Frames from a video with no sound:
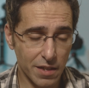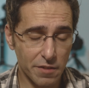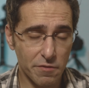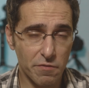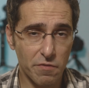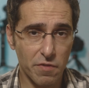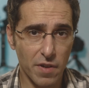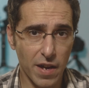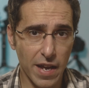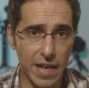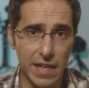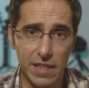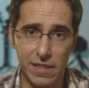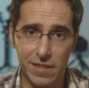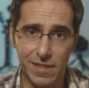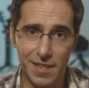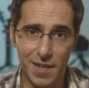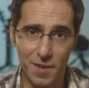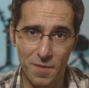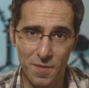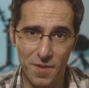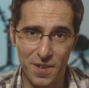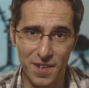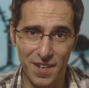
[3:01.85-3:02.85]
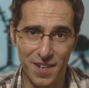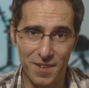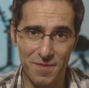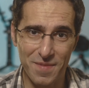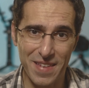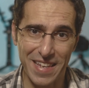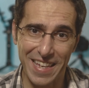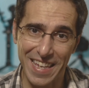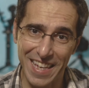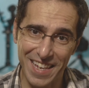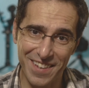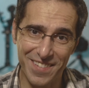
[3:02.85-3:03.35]
advice that I'm going to
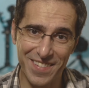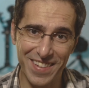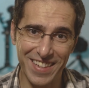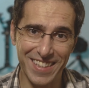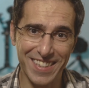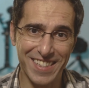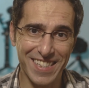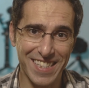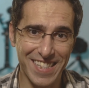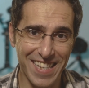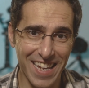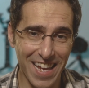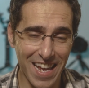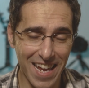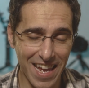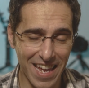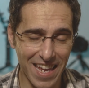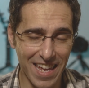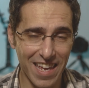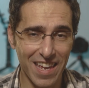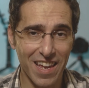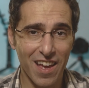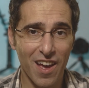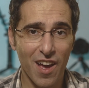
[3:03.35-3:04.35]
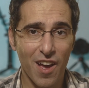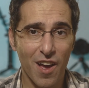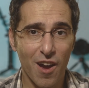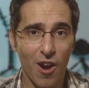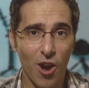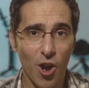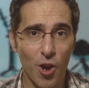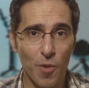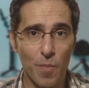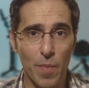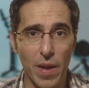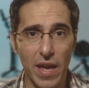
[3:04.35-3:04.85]
be giving today
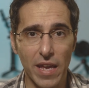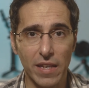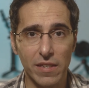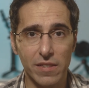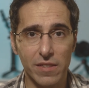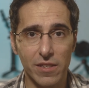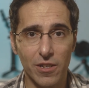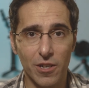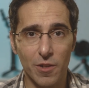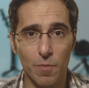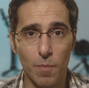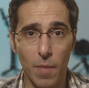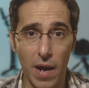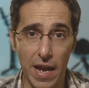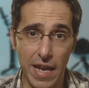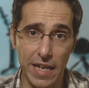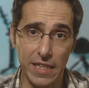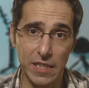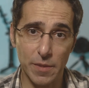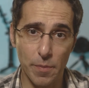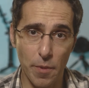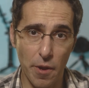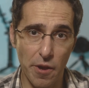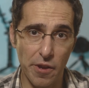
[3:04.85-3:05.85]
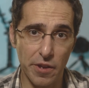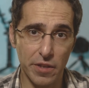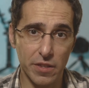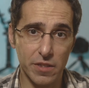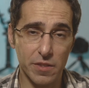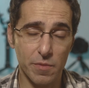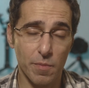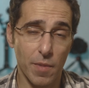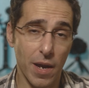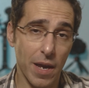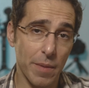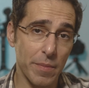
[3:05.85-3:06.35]
are based on my
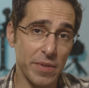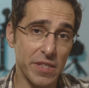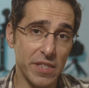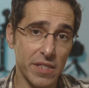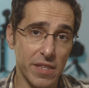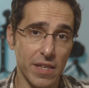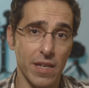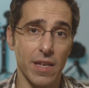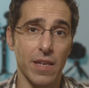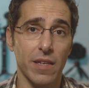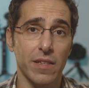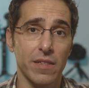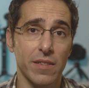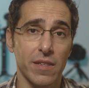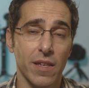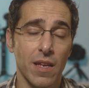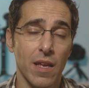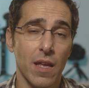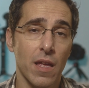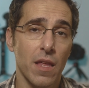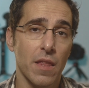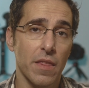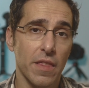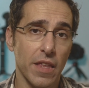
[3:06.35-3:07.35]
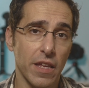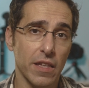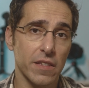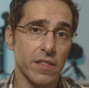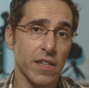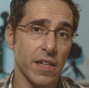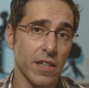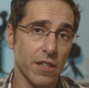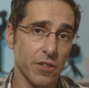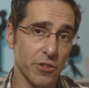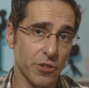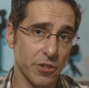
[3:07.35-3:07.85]
experience, my mistakes, things
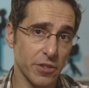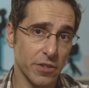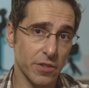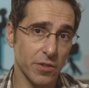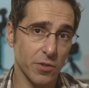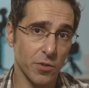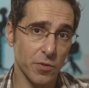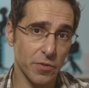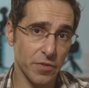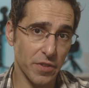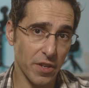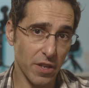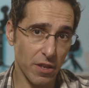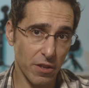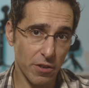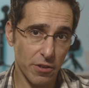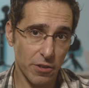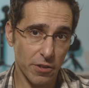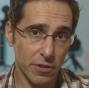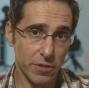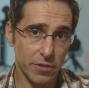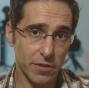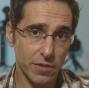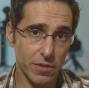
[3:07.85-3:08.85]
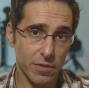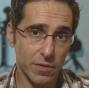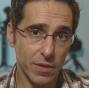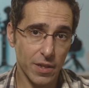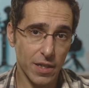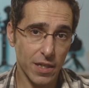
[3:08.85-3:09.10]
I learned over the years,